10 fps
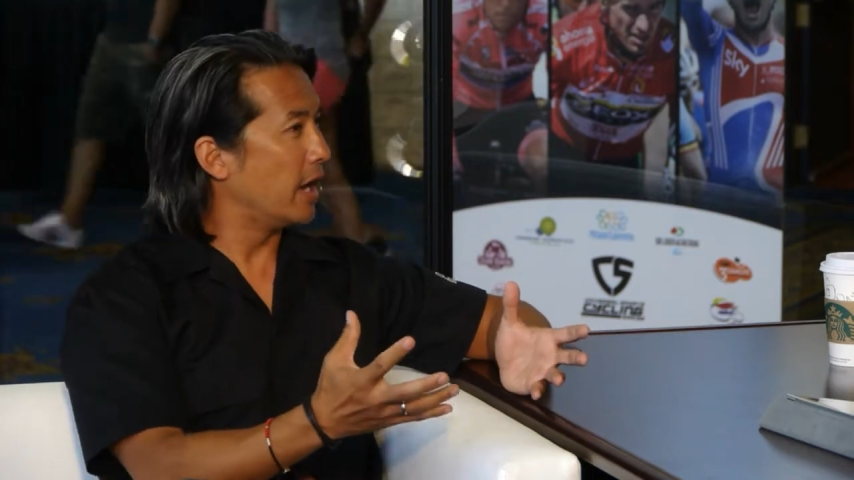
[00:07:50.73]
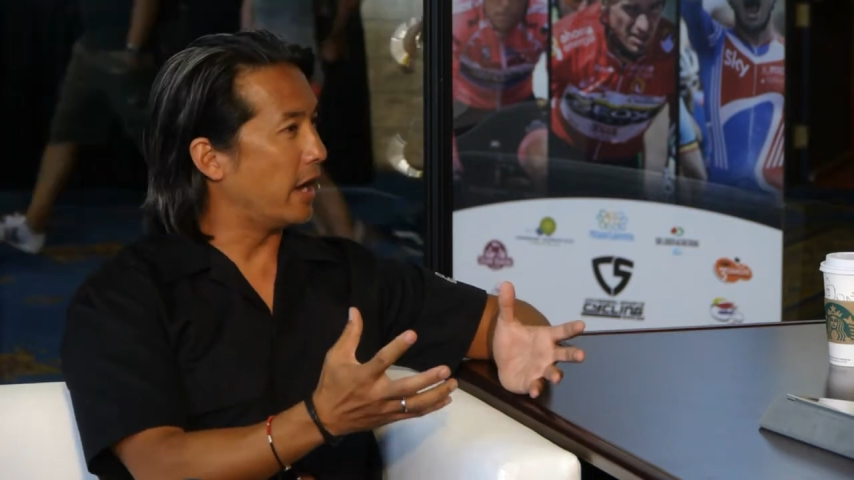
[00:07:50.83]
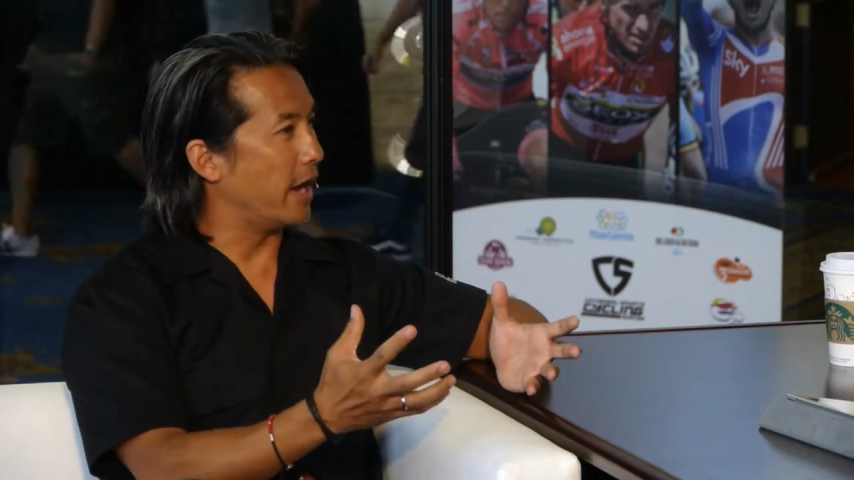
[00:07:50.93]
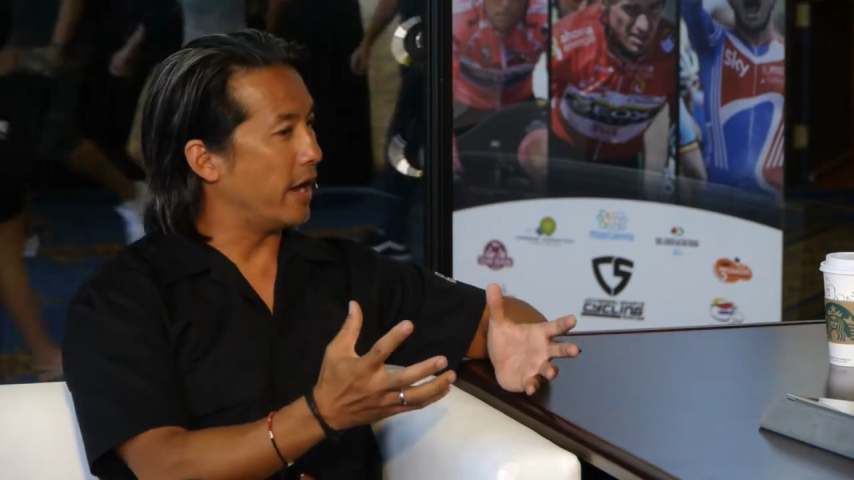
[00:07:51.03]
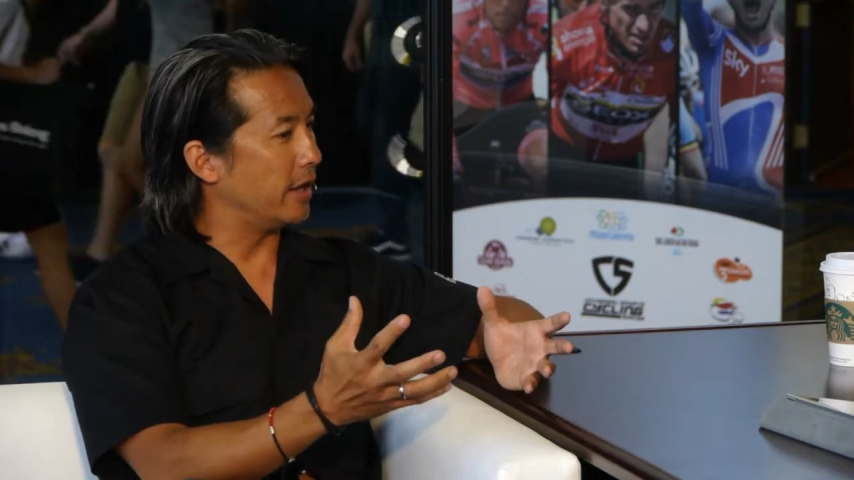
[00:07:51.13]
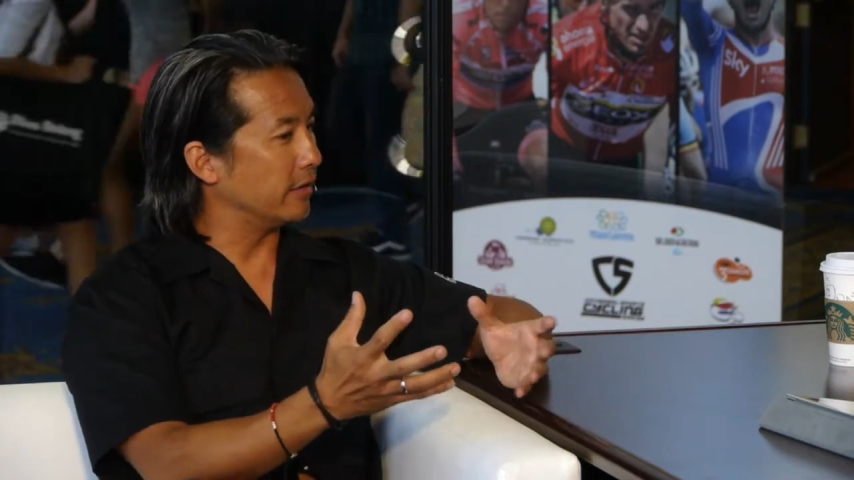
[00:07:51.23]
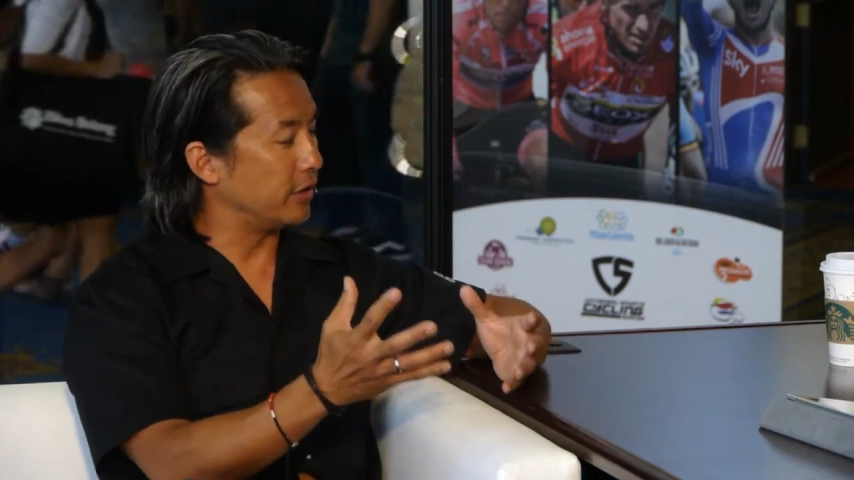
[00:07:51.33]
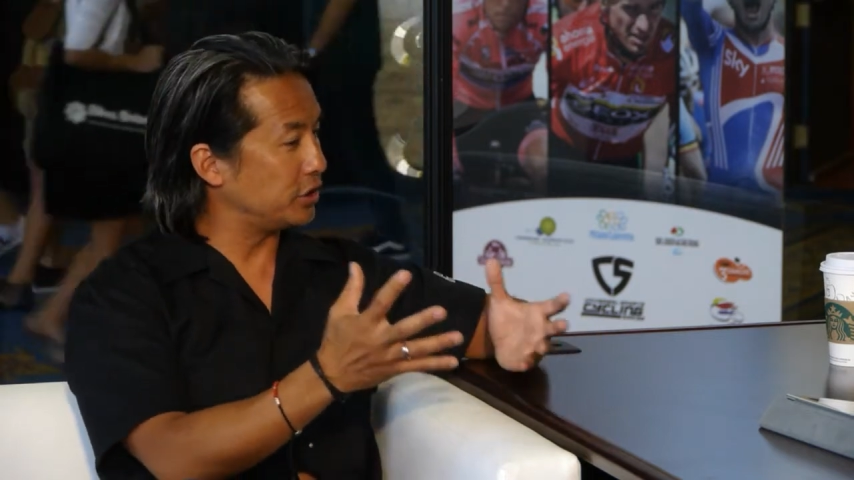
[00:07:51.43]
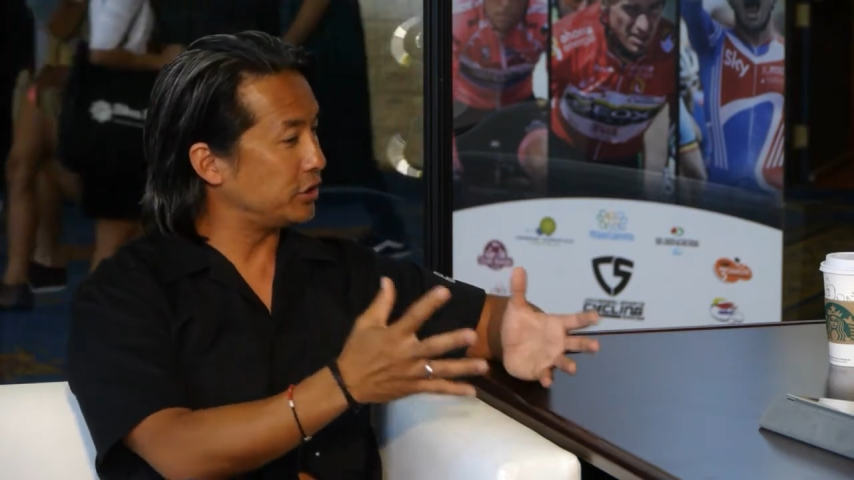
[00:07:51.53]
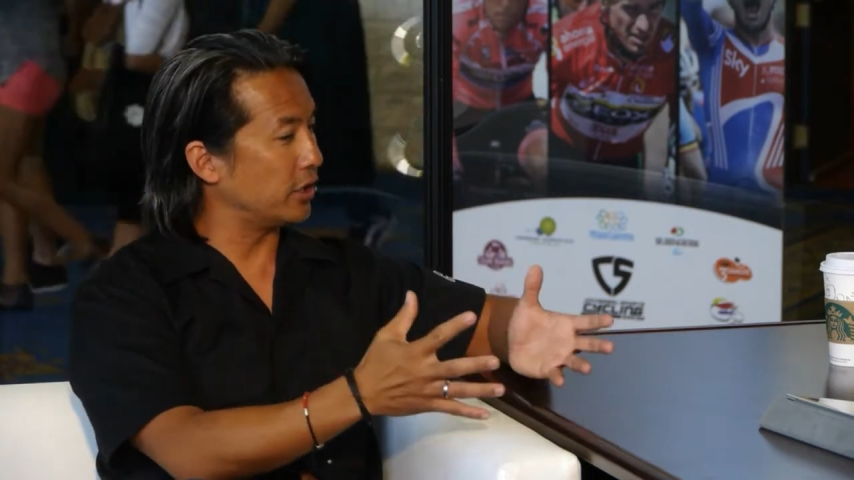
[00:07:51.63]

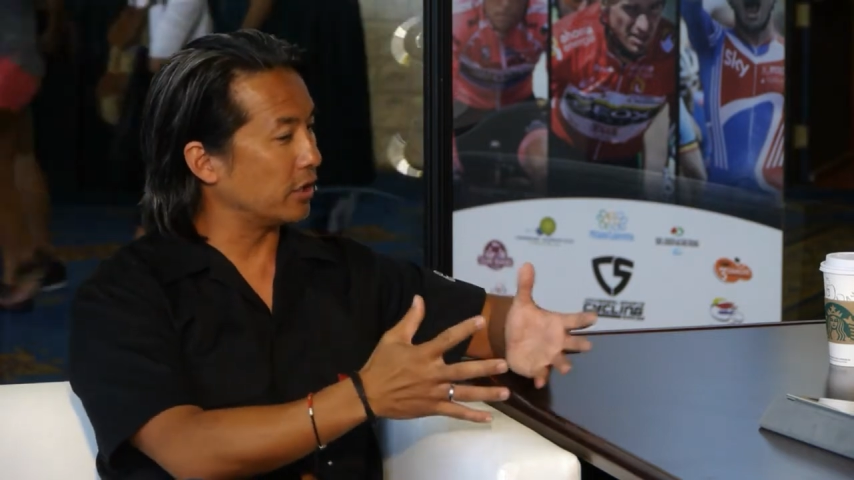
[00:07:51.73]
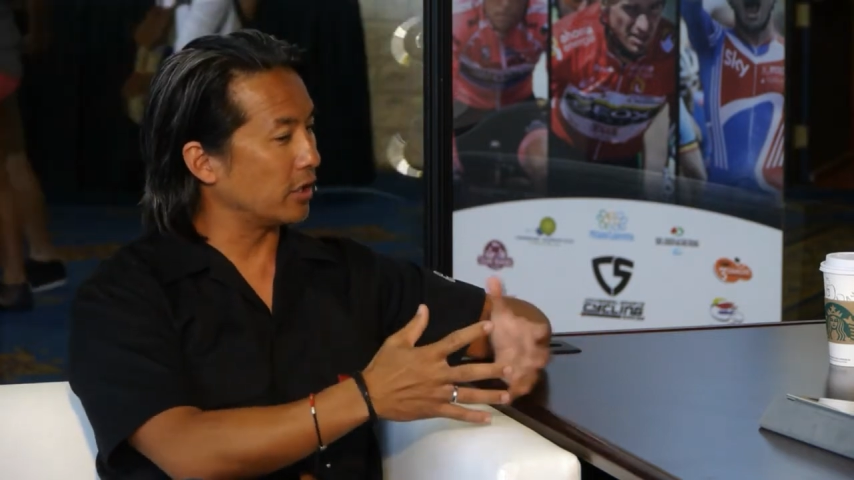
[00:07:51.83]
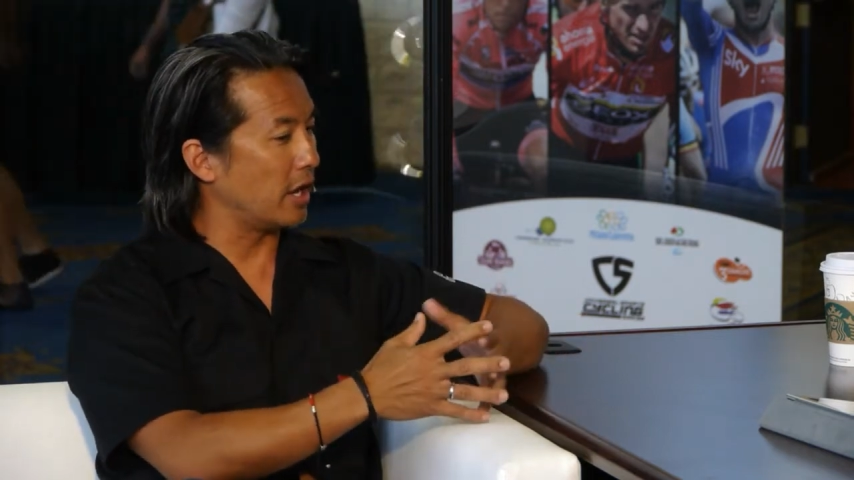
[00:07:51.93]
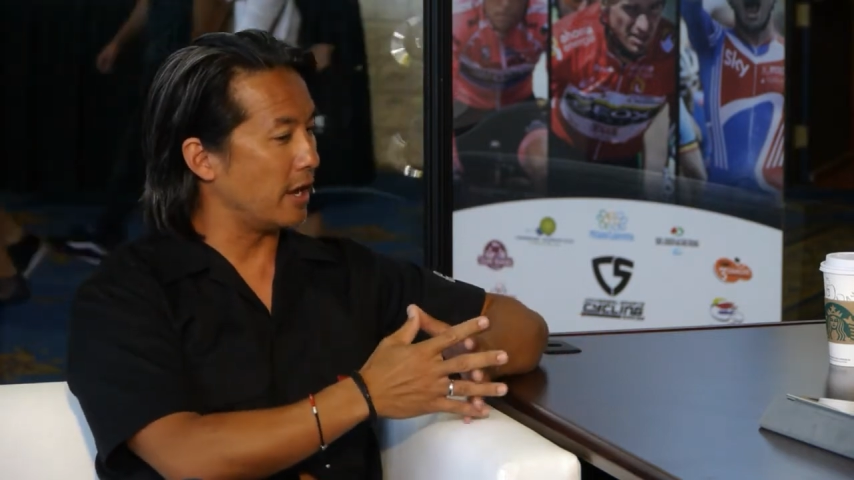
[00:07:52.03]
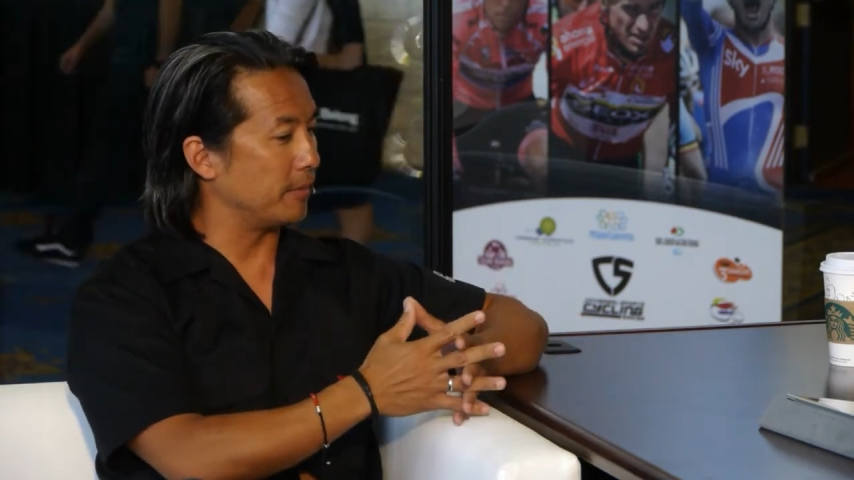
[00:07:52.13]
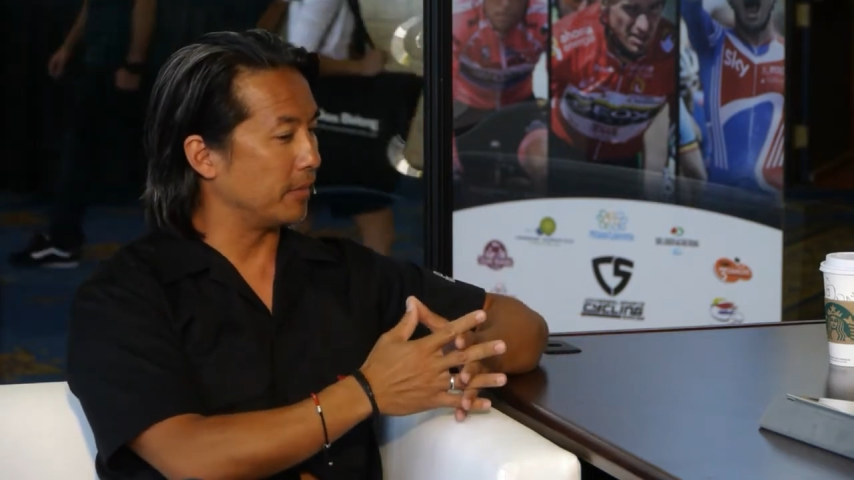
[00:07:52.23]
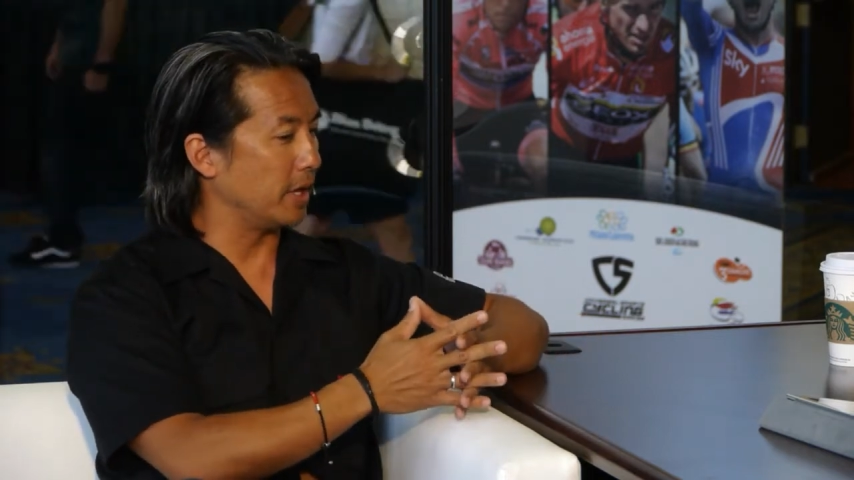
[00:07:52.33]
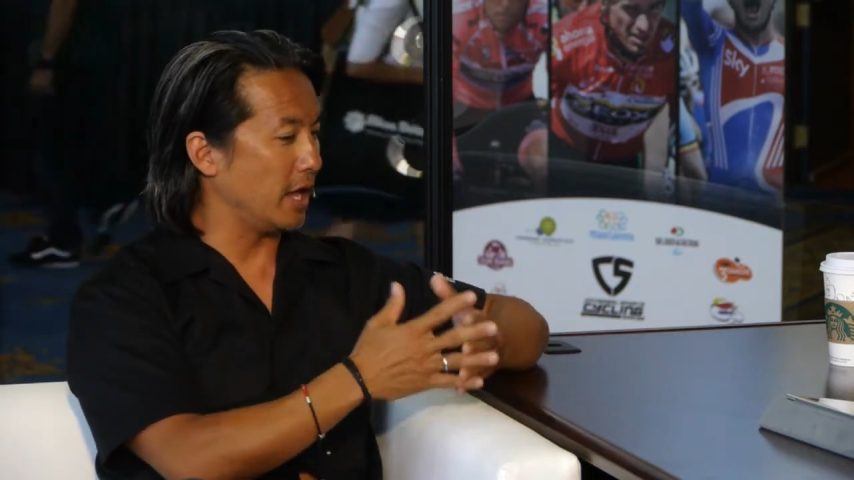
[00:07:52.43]
this year, and